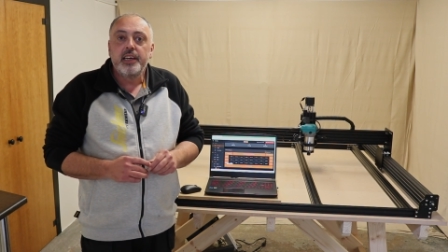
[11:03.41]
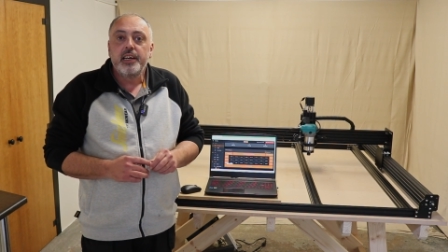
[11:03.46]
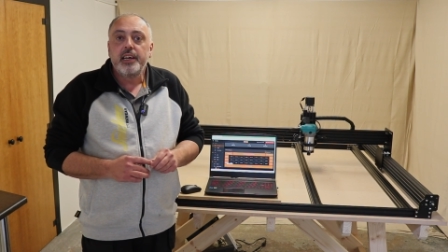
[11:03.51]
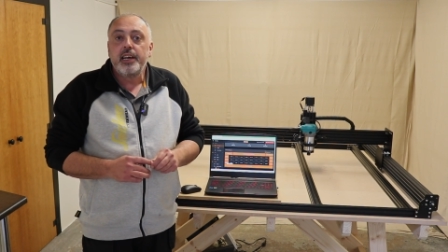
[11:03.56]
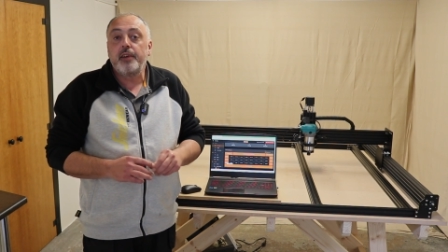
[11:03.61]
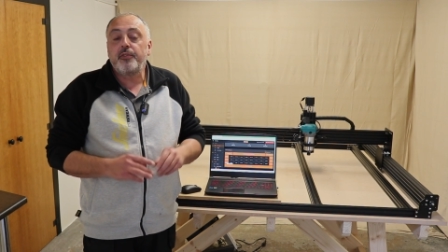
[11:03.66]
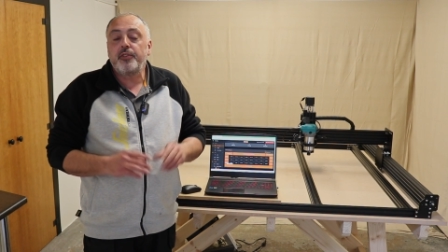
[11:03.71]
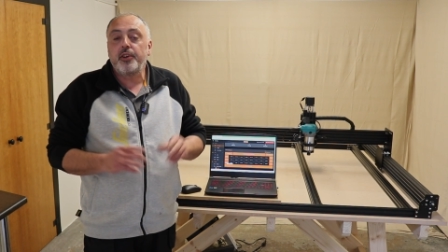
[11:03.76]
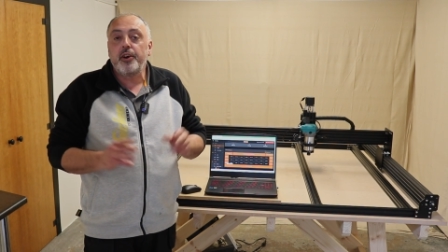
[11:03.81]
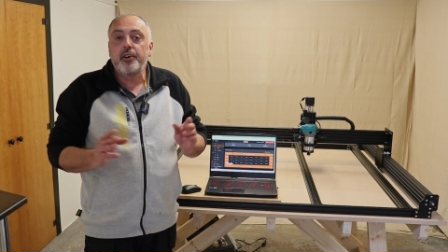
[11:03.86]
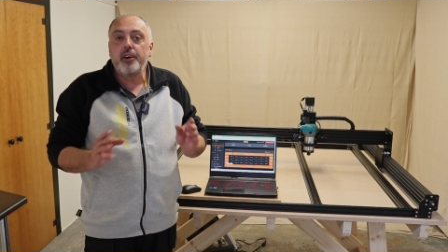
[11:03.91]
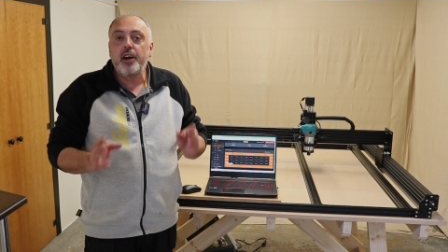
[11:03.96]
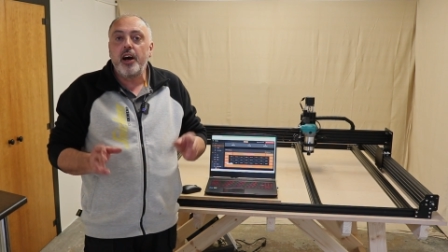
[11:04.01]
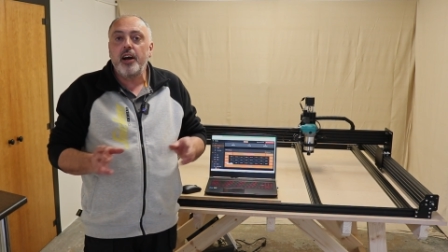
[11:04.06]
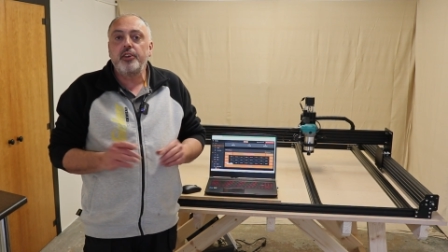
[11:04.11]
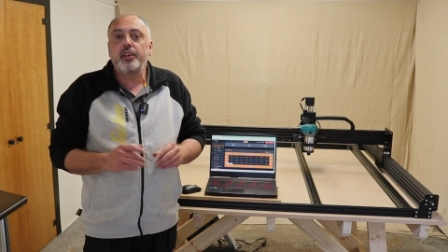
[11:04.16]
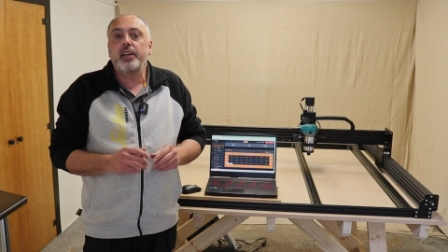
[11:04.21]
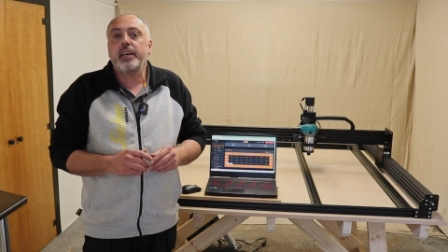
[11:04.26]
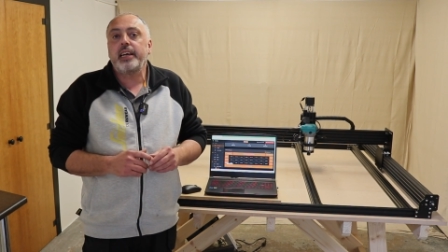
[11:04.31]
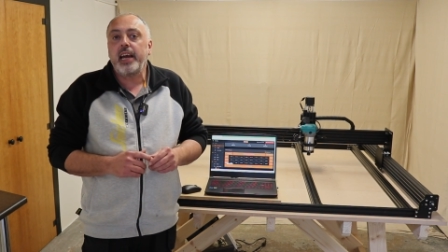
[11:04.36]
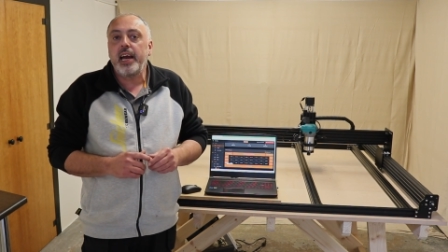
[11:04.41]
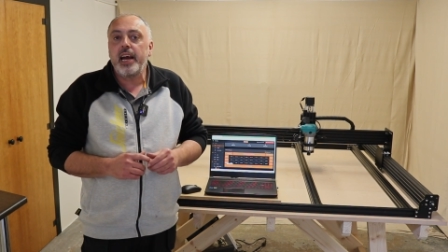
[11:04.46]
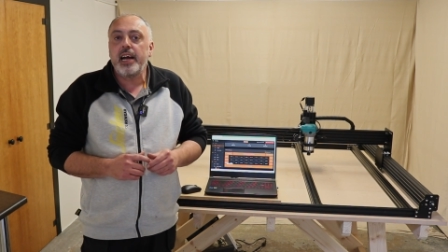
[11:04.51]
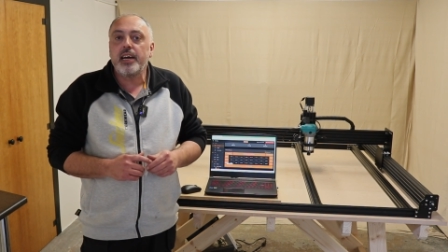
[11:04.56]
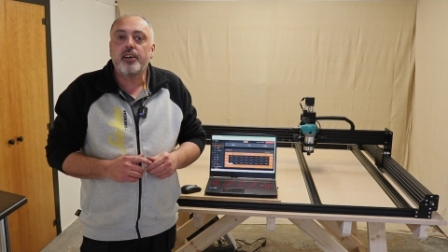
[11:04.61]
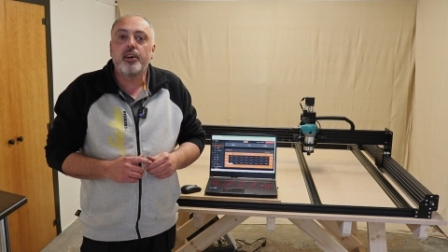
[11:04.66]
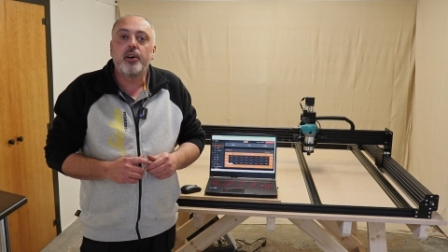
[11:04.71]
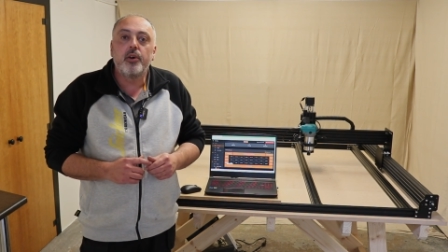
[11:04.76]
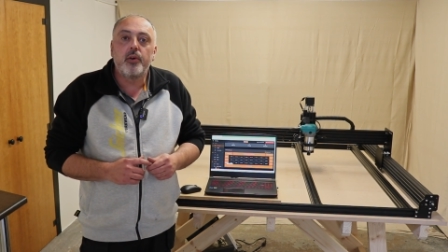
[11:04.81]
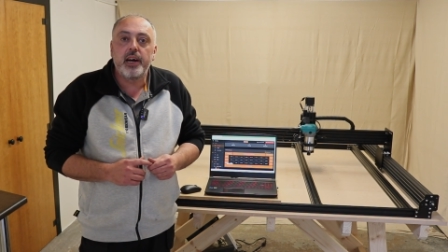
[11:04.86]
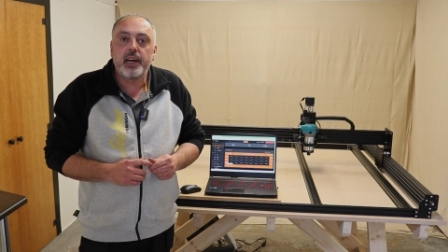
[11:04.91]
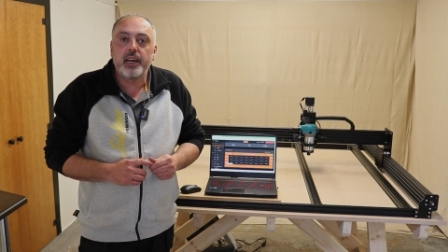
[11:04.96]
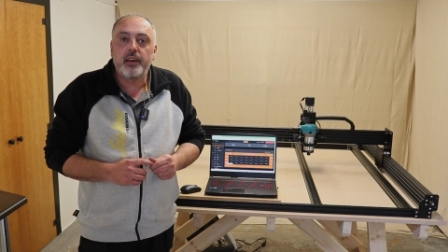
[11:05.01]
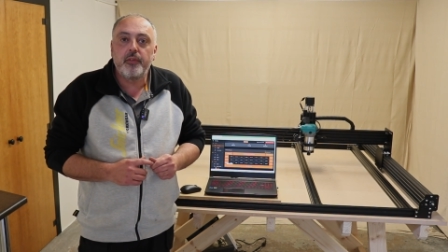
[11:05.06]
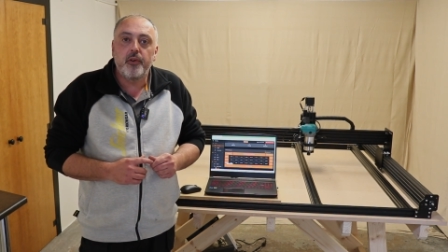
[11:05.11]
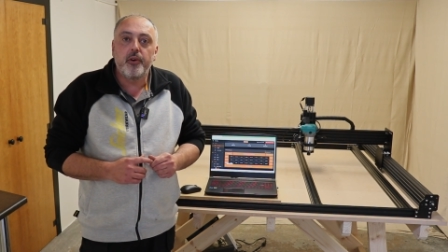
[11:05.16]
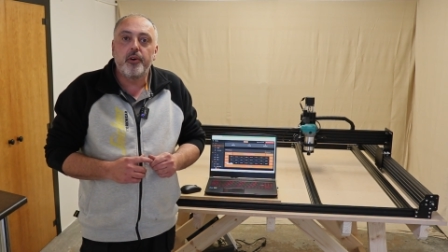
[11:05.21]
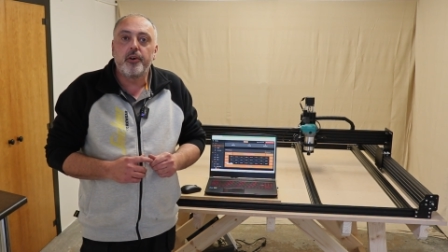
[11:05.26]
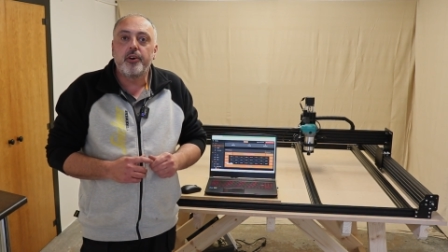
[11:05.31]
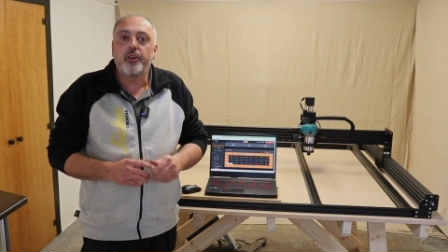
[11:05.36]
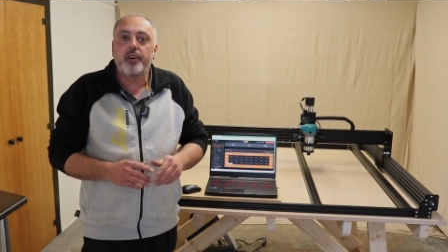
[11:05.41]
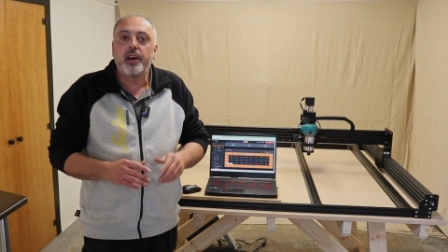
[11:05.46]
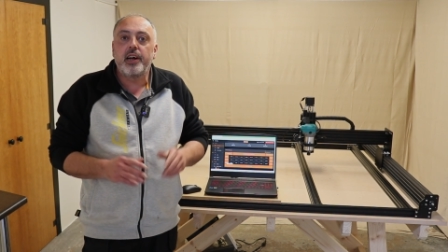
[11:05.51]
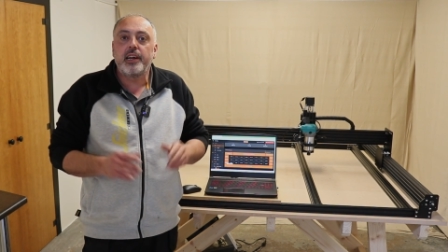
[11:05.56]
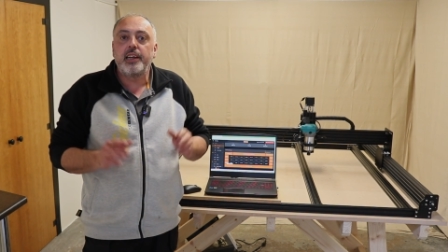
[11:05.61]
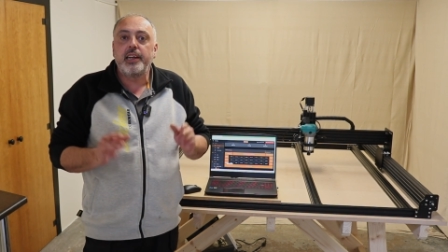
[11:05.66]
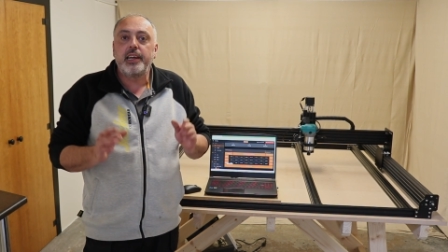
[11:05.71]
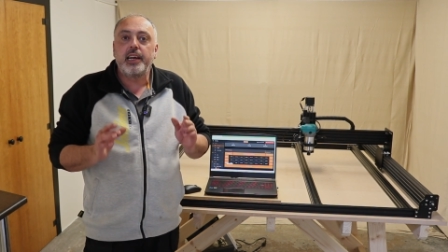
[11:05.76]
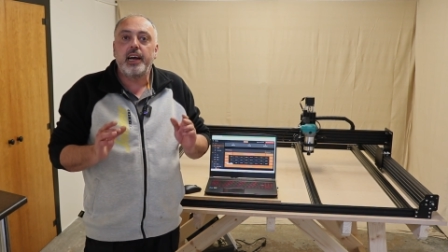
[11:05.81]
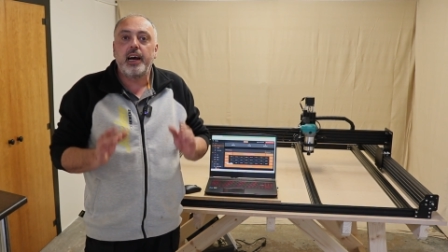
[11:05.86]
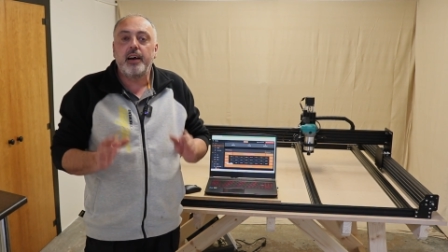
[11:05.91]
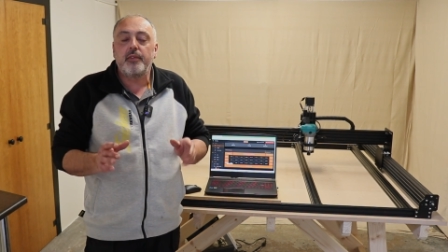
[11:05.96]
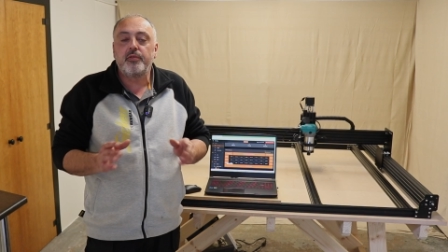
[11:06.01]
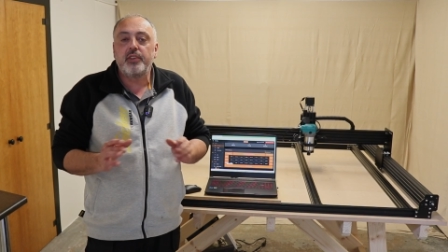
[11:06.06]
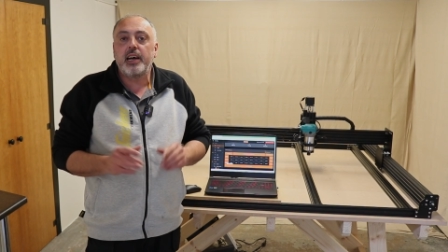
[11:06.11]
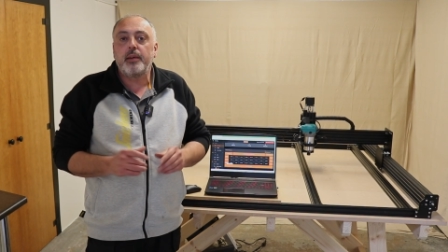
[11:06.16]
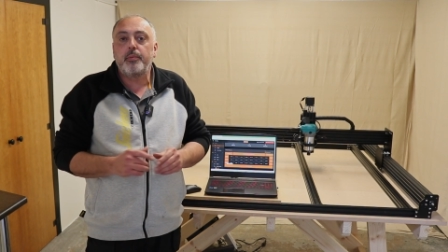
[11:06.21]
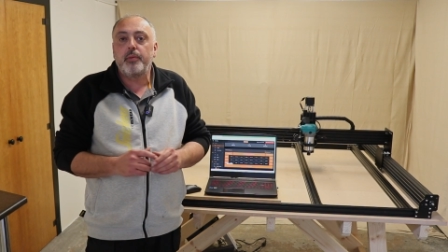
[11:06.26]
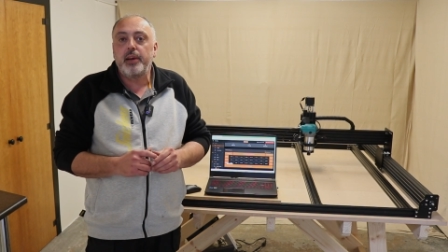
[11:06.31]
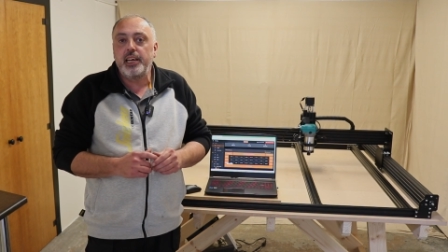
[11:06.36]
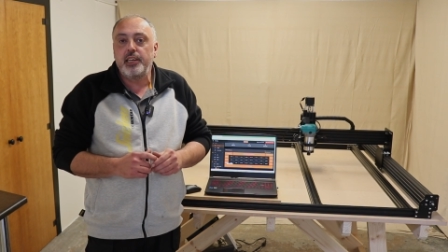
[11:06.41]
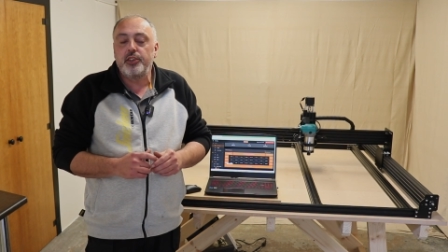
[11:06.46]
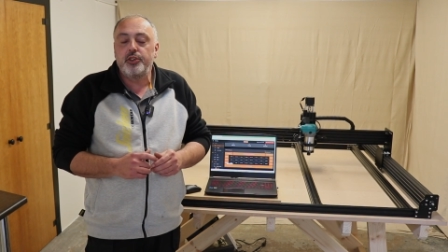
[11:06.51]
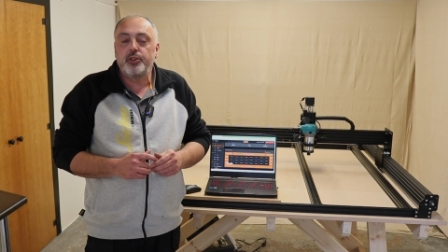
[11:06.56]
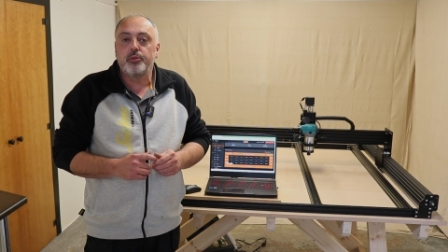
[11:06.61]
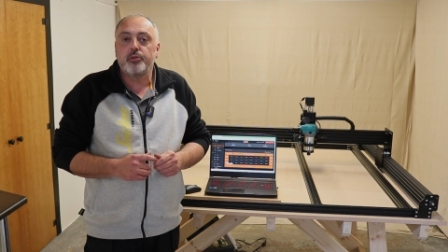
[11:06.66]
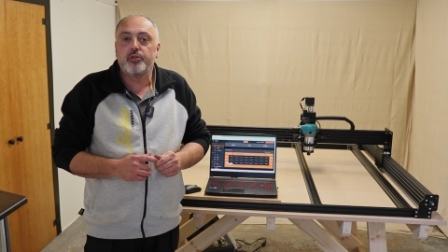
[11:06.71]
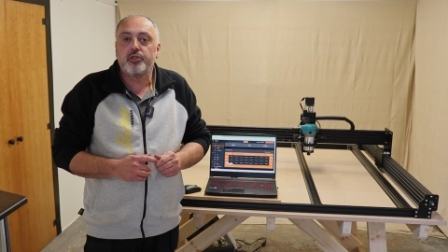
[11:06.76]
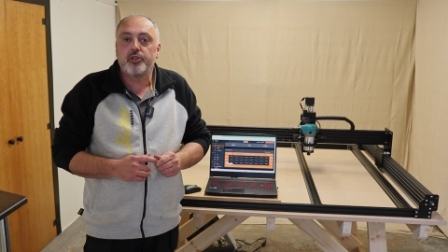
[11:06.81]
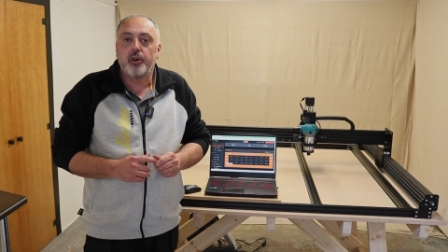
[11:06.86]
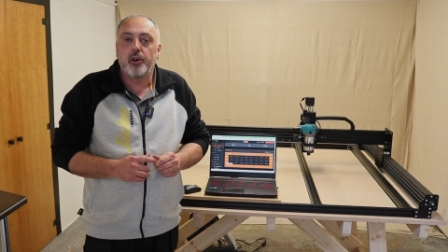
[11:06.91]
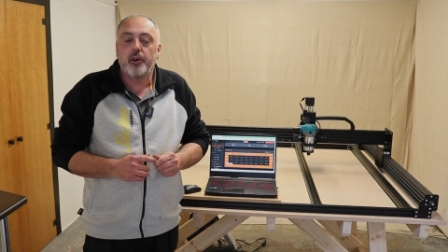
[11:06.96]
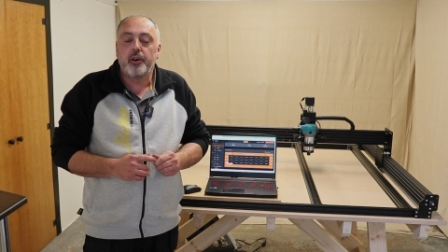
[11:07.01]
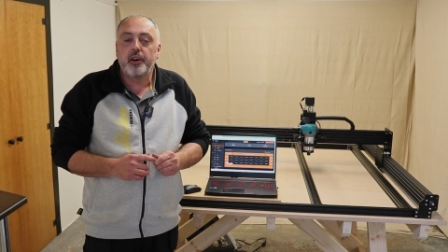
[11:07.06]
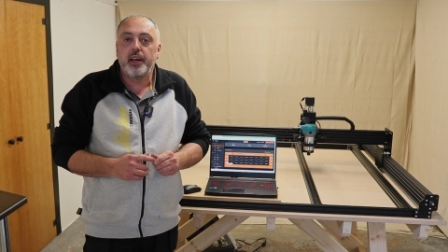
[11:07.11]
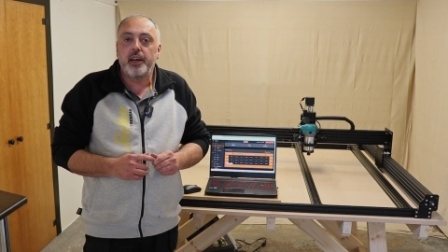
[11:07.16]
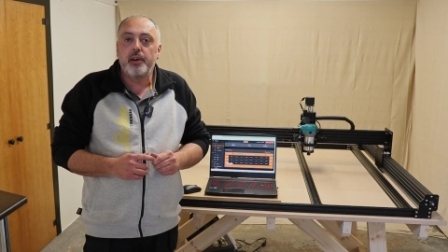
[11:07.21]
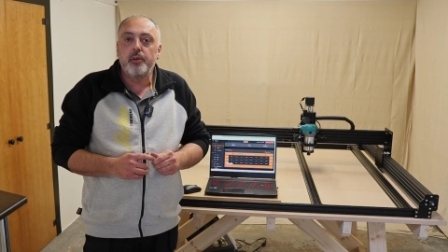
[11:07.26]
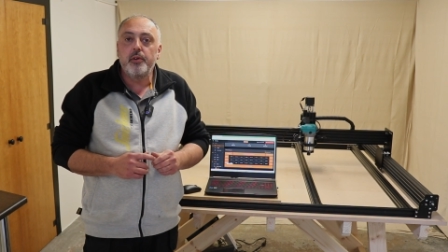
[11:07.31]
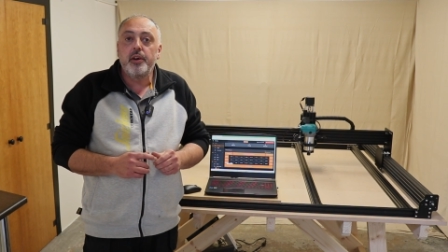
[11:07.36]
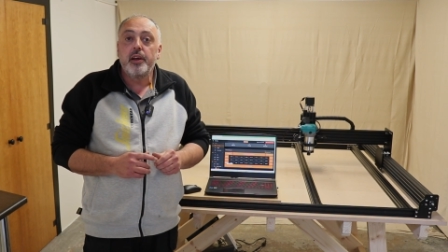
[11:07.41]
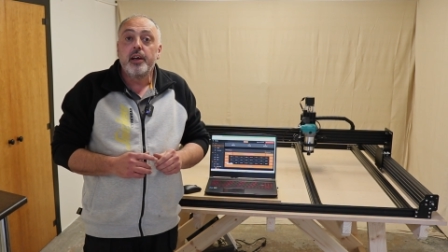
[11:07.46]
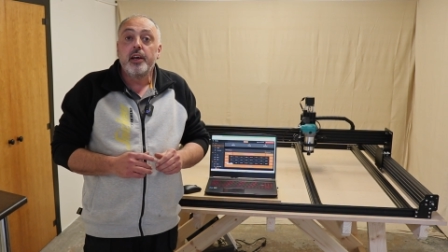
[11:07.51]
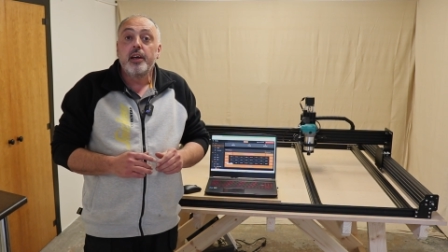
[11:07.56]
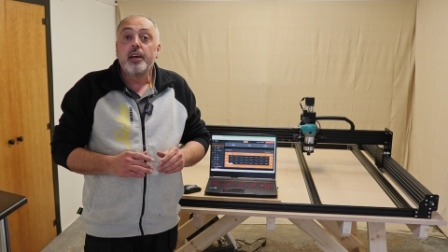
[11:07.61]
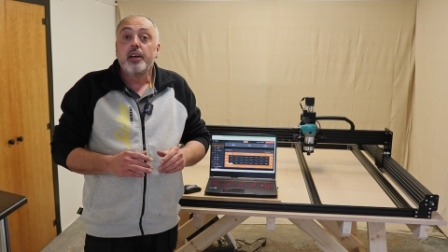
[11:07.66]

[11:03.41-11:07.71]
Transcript: If they're not, you can't go any further until you have that issue sorted out.